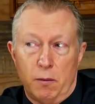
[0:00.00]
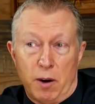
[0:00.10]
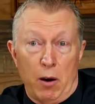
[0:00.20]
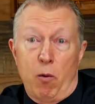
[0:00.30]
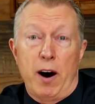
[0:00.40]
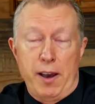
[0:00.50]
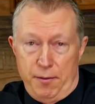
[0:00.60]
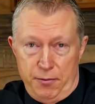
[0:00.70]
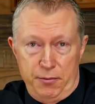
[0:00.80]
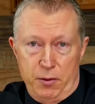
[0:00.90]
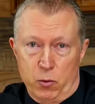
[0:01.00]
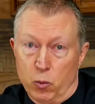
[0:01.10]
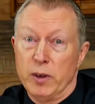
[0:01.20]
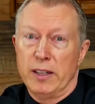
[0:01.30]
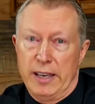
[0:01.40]
My wife
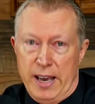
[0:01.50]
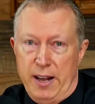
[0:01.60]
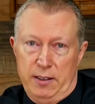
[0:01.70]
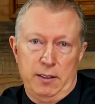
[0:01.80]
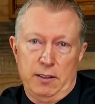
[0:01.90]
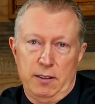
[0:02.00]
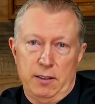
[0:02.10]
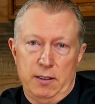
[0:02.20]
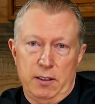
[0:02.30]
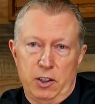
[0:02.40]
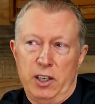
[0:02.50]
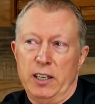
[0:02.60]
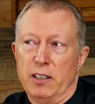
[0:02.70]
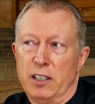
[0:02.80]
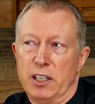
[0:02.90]
really can.
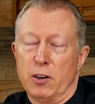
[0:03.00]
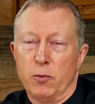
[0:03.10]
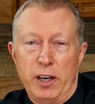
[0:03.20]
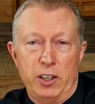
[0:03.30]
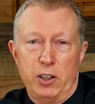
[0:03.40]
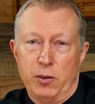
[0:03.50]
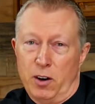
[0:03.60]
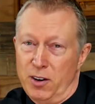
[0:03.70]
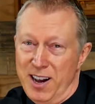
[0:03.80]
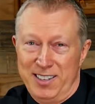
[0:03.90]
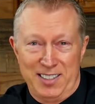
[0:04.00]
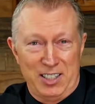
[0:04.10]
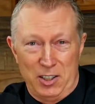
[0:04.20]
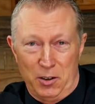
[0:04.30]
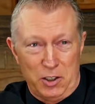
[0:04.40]
She can read you and all kinds of
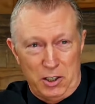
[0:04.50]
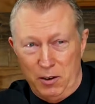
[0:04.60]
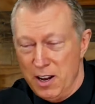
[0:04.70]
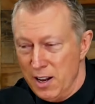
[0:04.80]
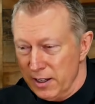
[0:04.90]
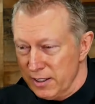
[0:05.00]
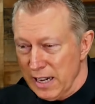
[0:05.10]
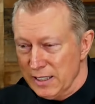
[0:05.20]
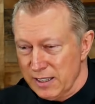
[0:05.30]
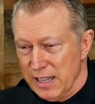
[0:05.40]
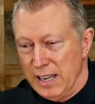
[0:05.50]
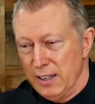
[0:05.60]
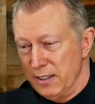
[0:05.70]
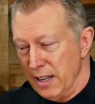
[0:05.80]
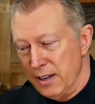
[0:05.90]
things. She'll sense
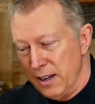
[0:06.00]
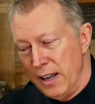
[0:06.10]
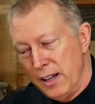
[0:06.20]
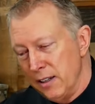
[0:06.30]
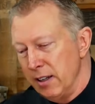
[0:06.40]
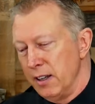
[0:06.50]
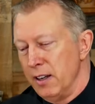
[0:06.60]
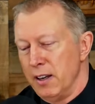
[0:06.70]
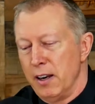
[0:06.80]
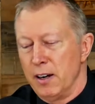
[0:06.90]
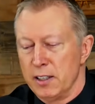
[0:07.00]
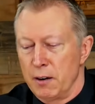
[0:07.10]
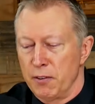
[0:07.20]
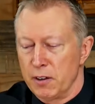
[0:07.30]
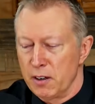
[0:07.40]
things and on a
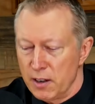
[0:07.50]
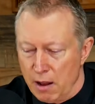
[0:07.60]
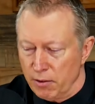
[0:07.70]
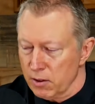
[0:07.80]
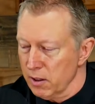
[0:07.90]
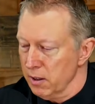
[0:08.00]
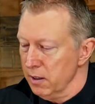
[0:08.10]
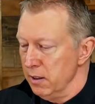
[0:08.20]
different level.